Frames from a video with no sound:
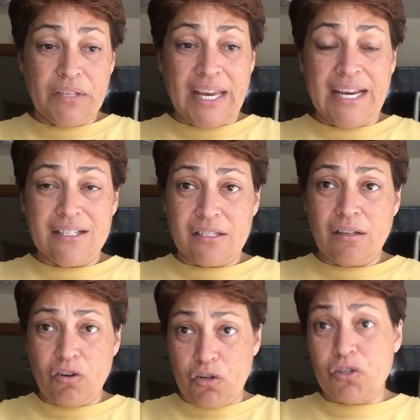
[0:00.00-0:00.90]
kits
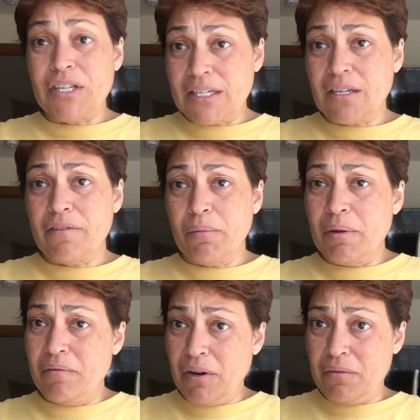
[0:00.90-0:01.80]
or six of them
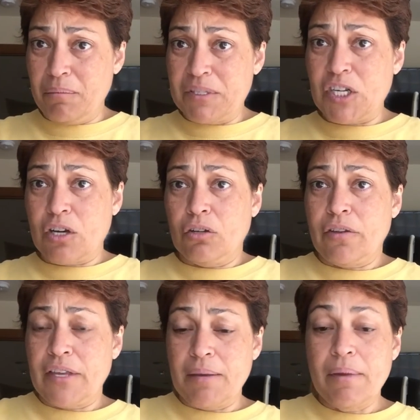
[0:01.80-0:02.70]
of a particular
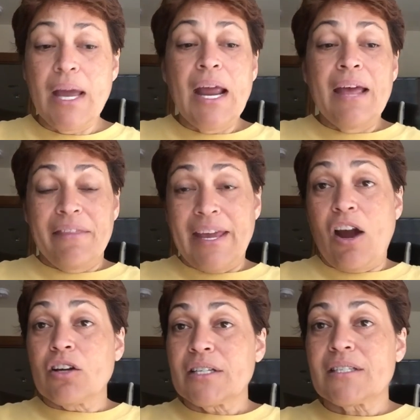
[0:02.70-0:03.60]
theme, they
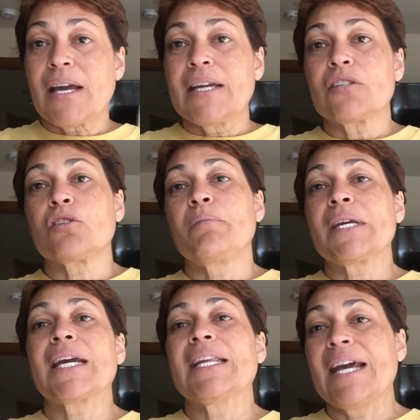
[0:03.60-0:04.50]
are designed to
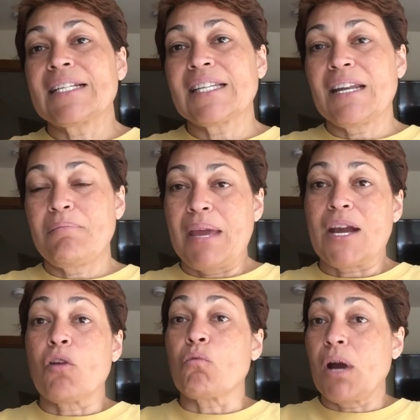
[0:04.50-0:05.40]
be connected and
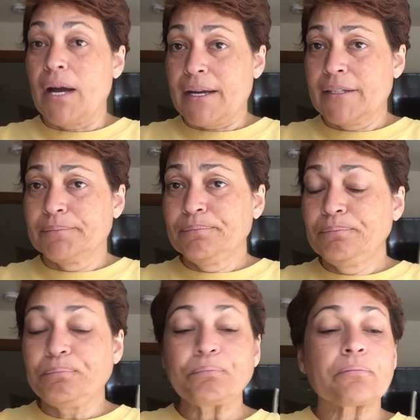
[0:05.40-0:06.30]
make a rug.
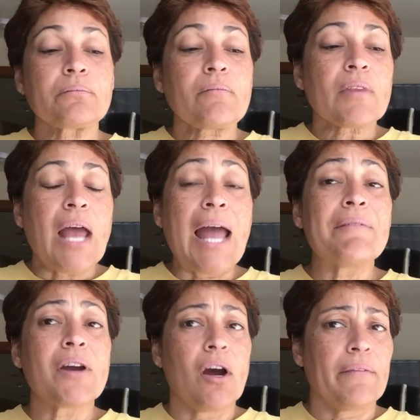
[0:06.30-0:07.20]
I
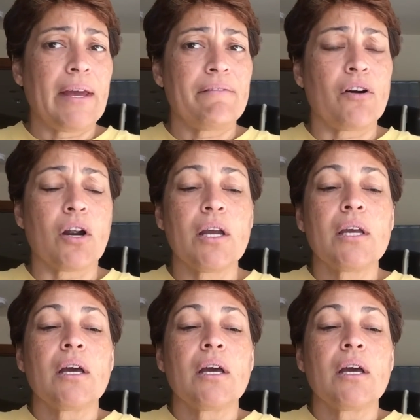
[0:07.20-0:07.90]
haven't gotten that far.